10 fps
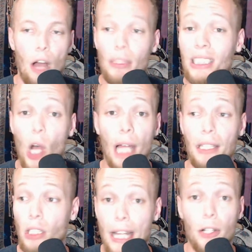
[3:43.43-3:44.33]
Now, we saw
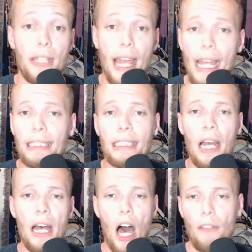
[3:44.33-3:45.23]
in the later days
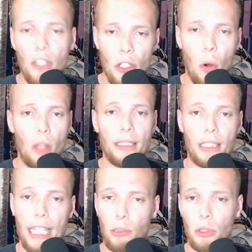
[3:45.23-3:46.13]
of the New
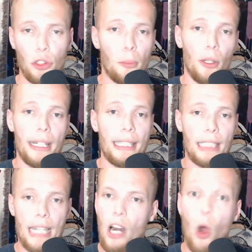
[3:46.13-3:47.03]
Orleans Saints with Drew
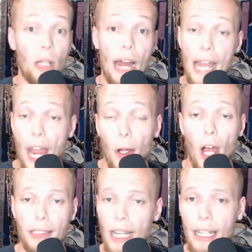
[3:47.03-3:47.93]
Brees and not a whole lot of air
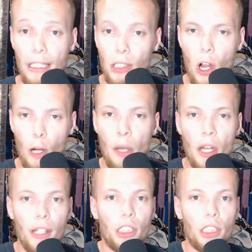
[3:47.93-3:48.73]
yards out of his arm,